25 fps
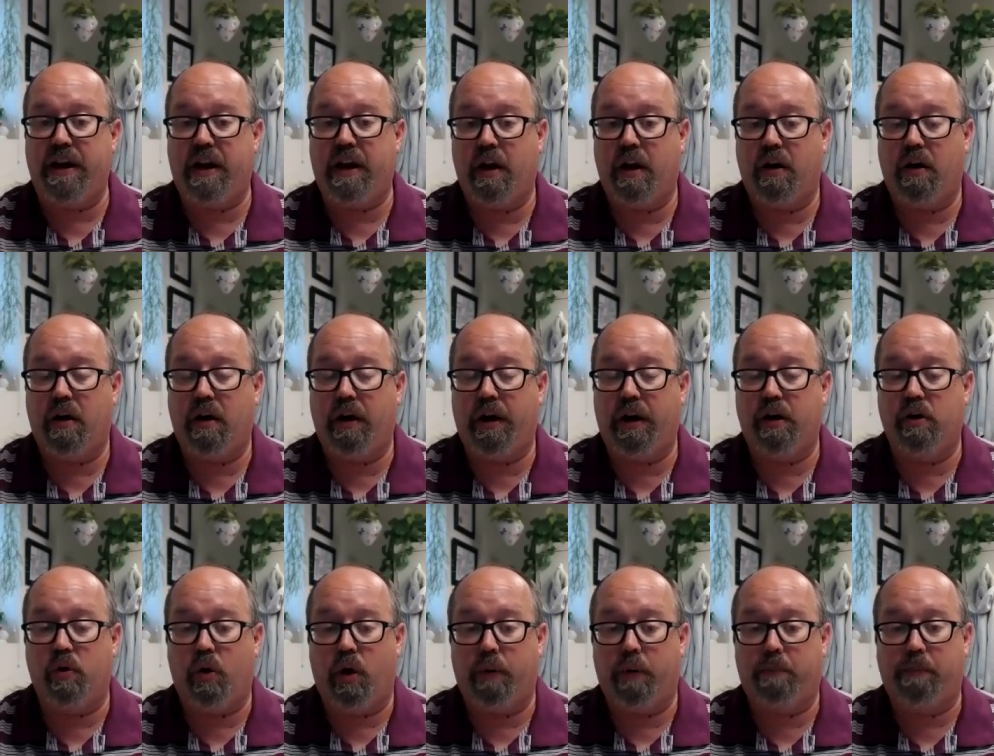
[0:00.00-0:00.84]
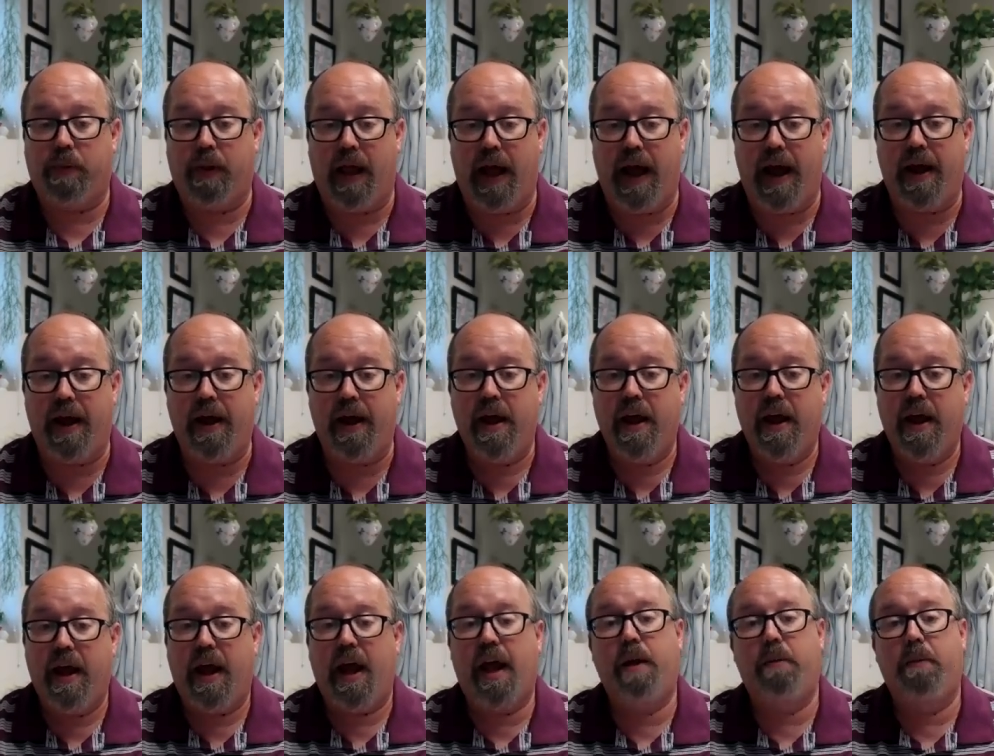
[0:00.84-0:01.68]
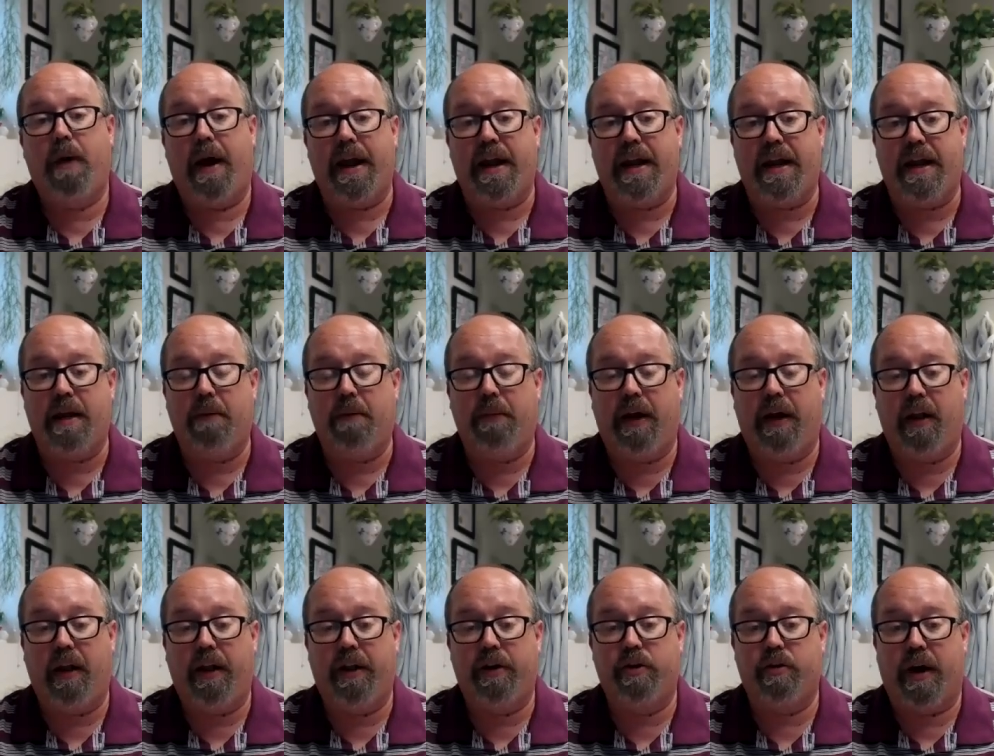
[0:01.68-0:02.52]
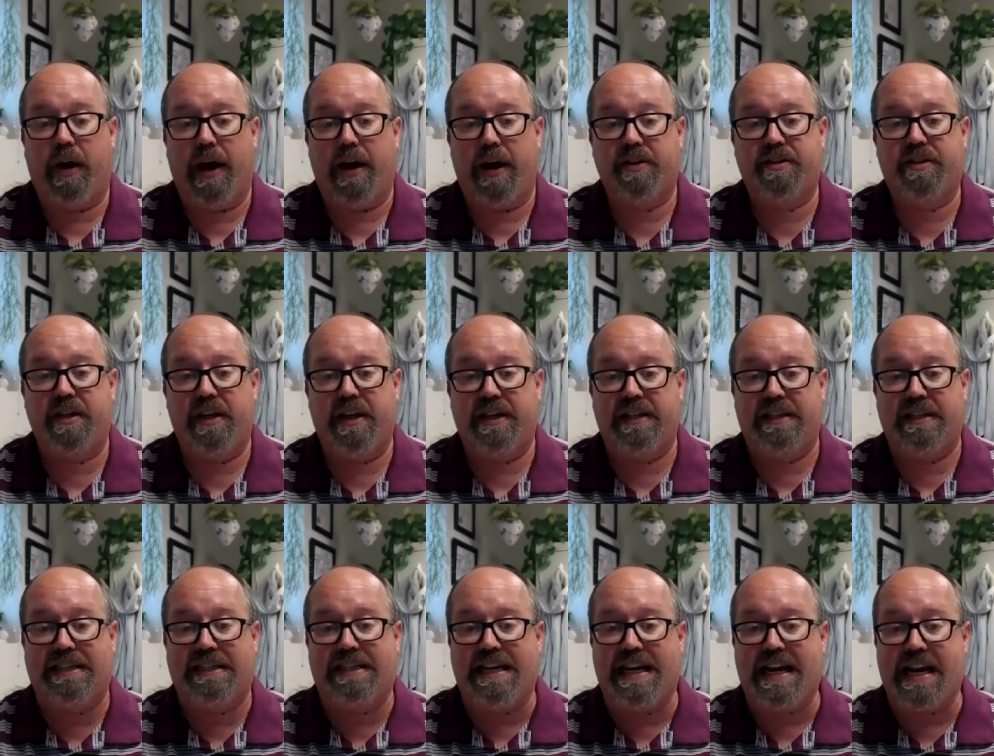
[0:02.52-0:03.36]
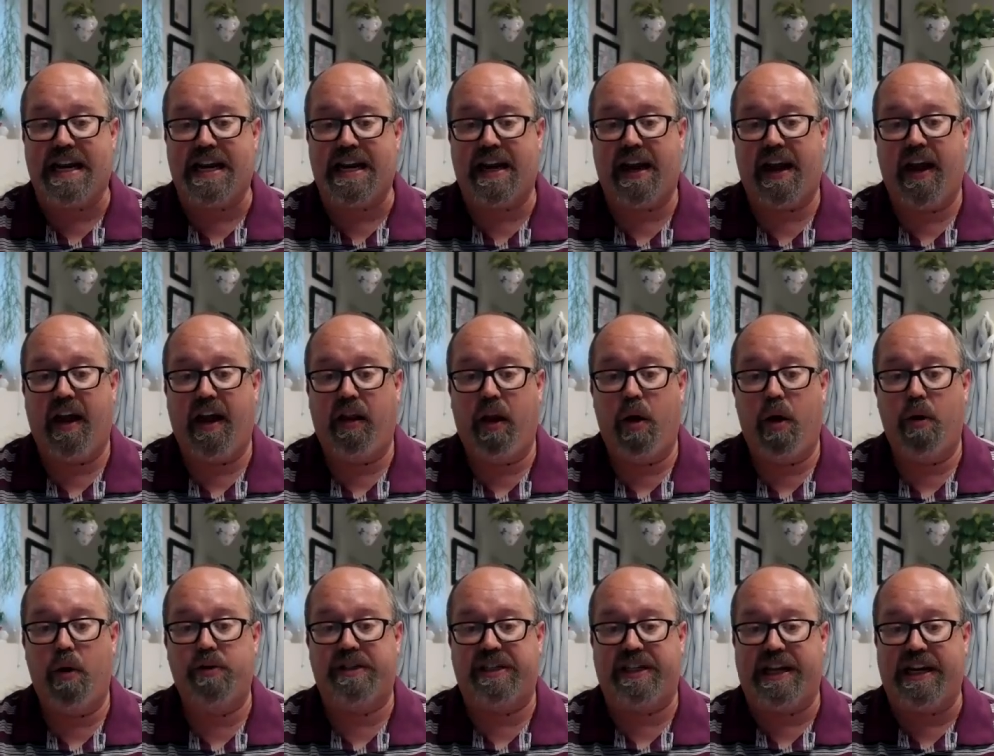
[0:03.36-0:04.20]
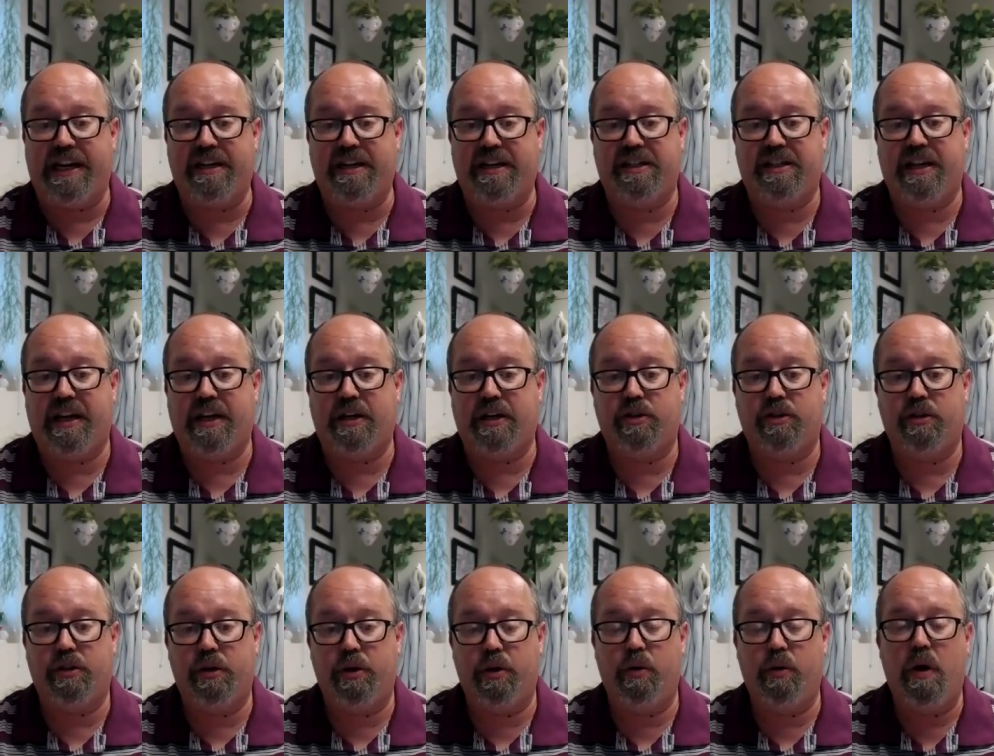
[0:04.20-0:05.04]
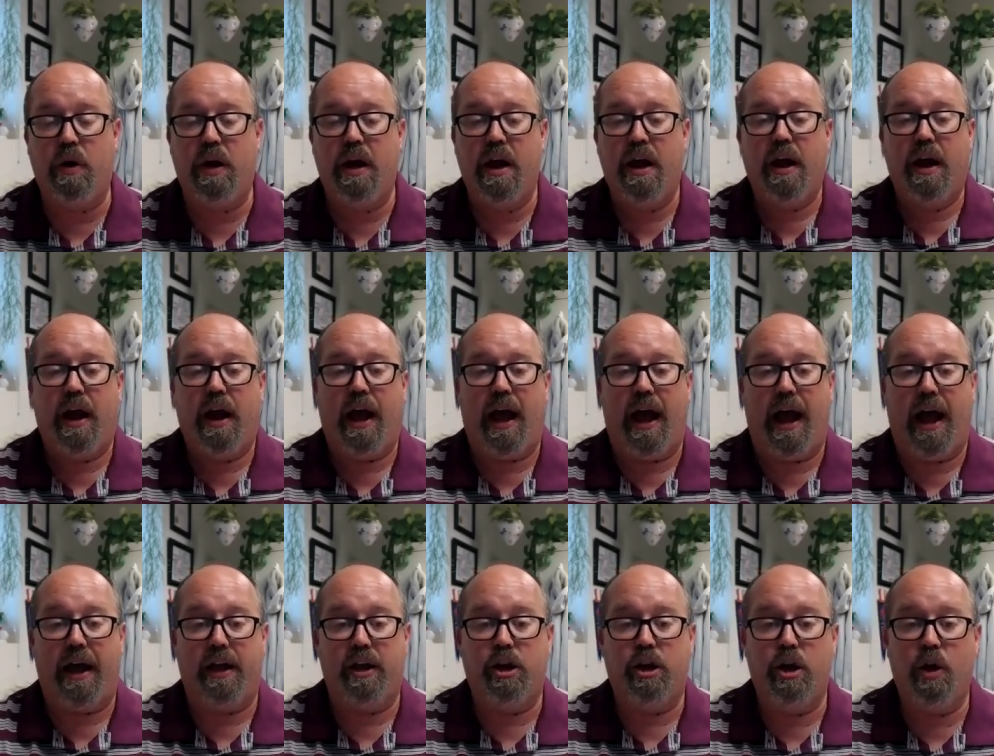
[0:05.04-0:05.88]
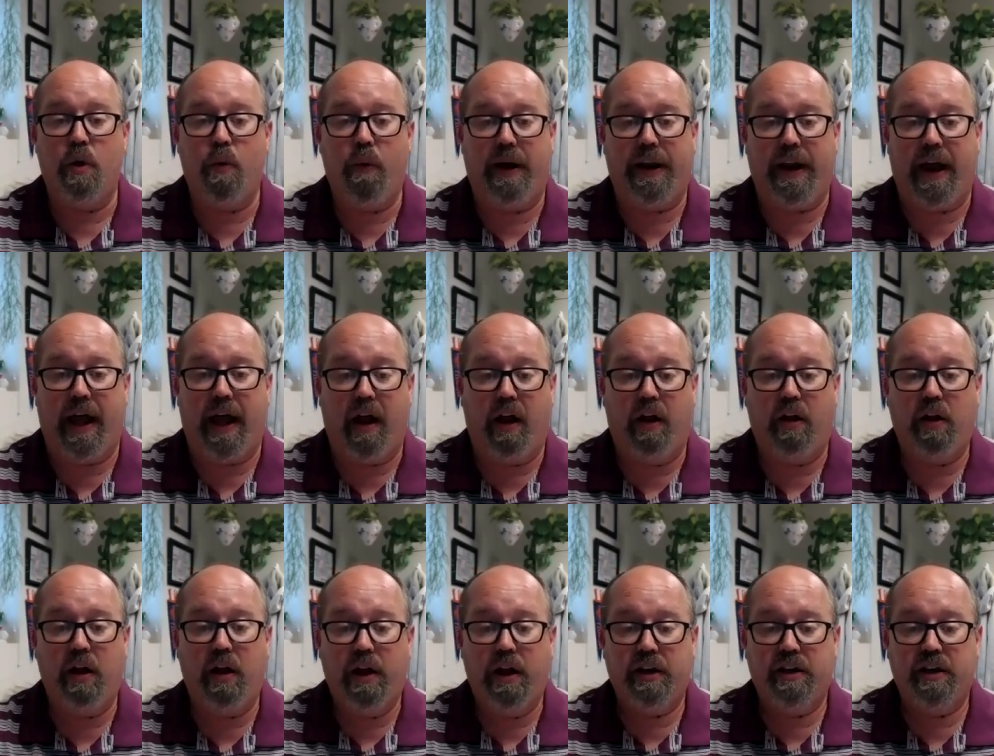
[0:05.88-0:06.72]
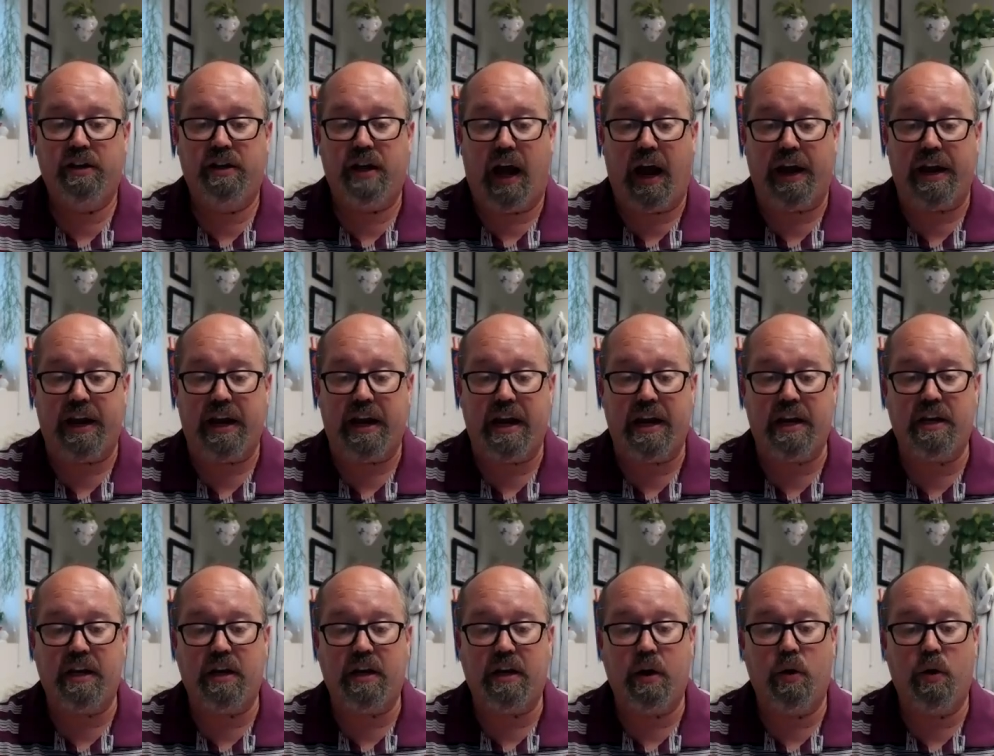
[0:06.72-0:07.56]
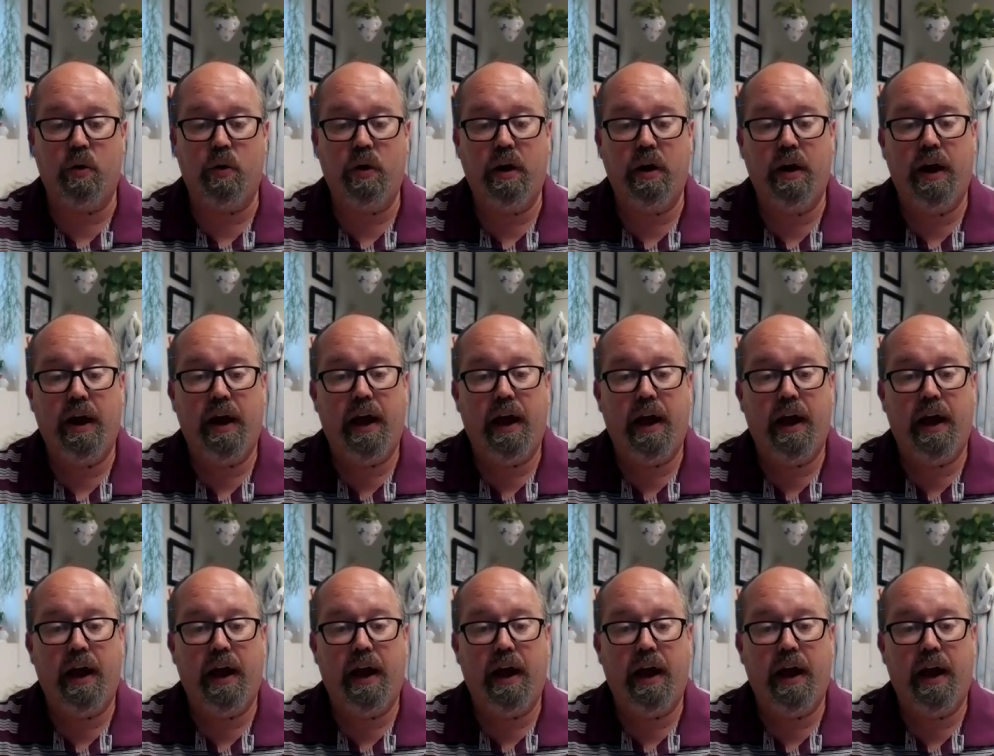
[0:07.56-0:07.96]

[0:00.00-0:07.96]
here in North Platte. And my email address is dlott2@unl.edu.